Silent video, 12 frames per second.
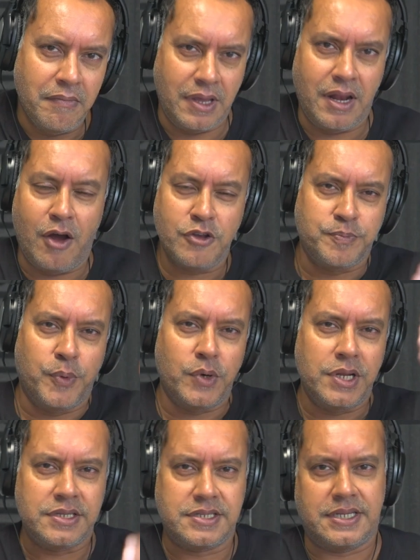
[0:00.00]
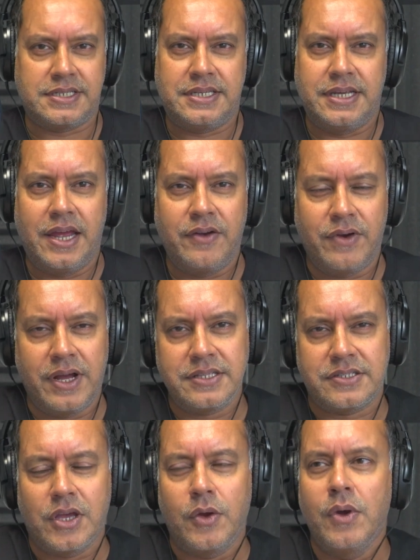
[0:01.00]
I was born in 68,
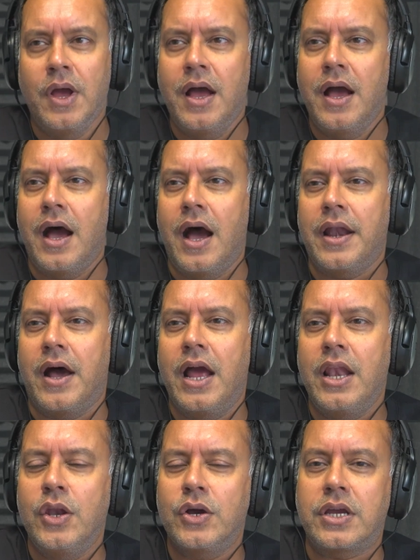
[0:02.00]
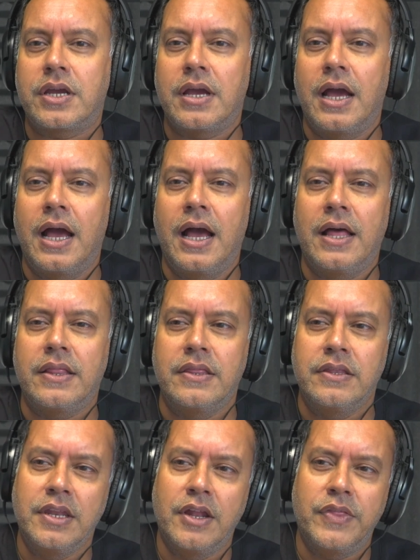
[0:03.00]
right? So, and I look
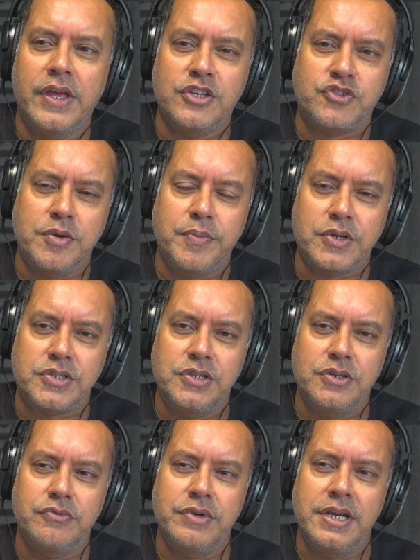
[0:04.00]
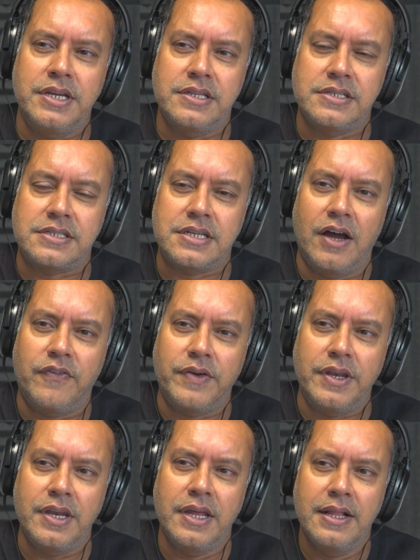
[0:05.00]
at, the history books and you read the stuff,
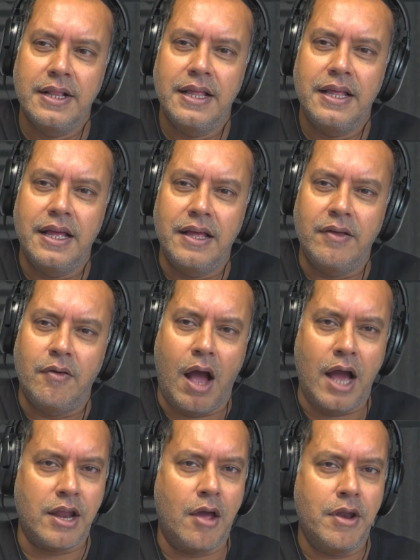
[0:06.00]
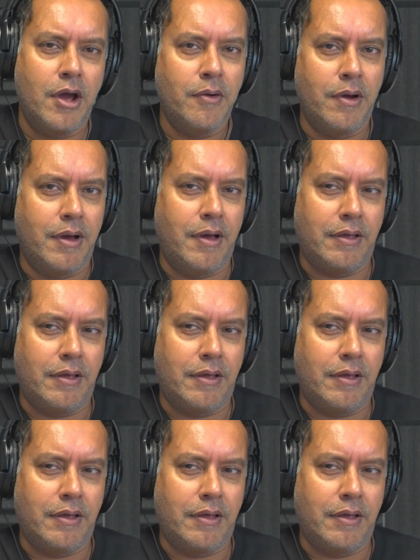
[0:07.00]
and I don't know,